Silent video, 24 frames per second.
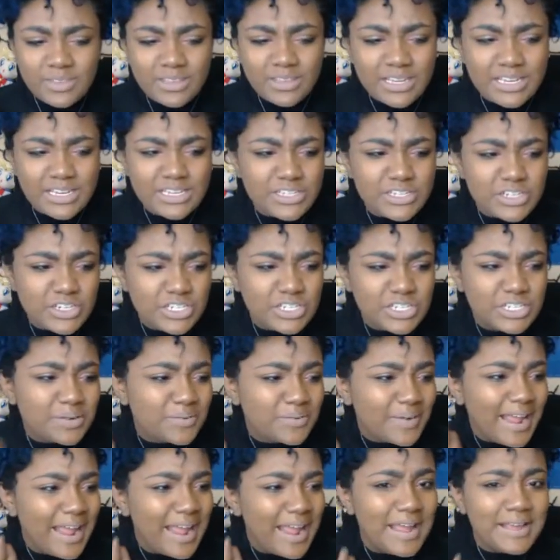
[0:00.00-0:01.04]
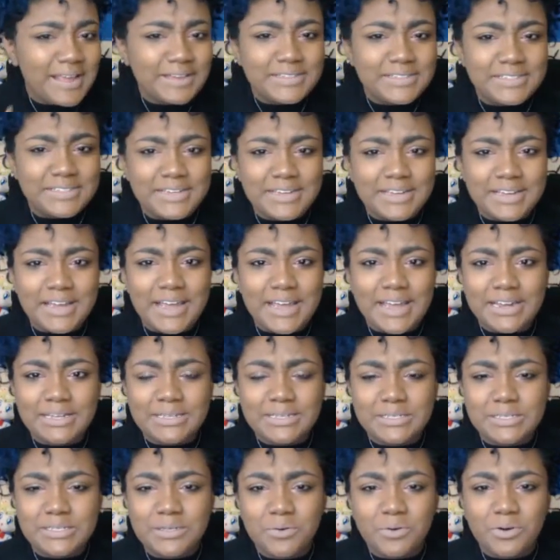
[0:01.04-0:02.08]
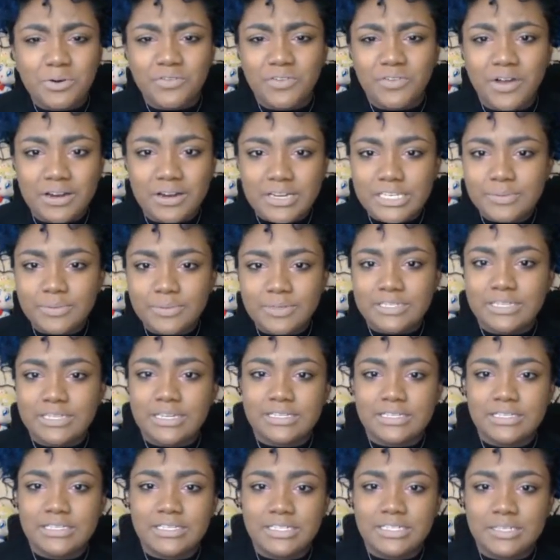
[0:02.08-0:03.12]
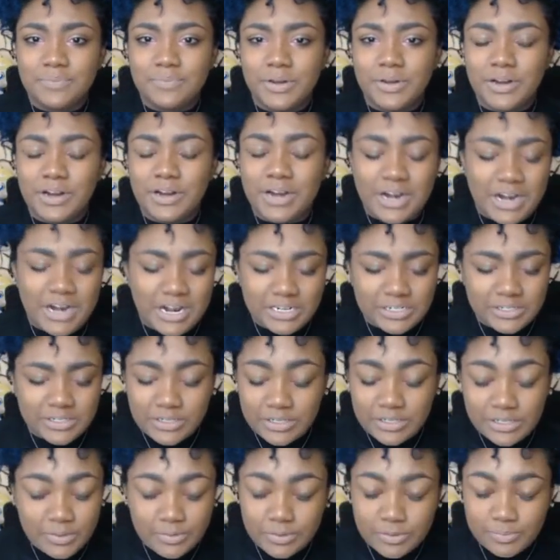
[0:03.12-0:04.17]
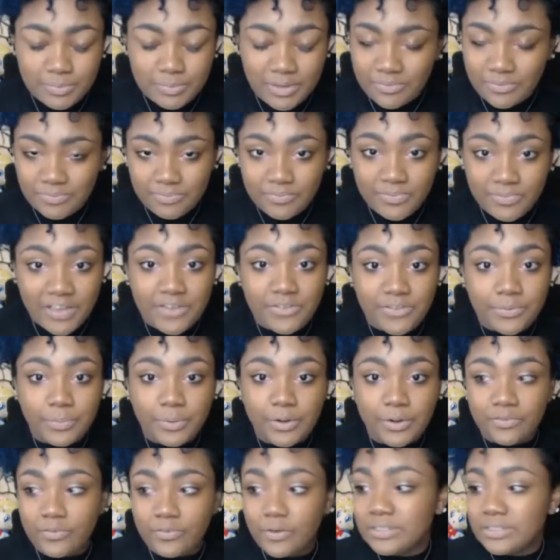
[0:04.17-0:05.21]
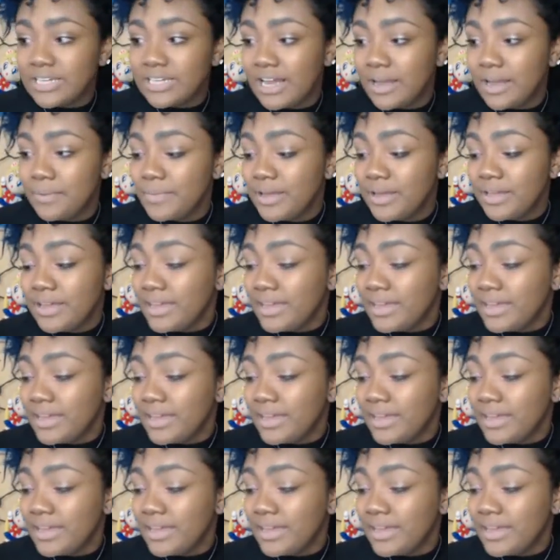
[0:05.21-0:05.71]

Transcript: He's just so angsty, and it's so Nirvana Smells Like Teen Spirit, and that was my favorite book of all time.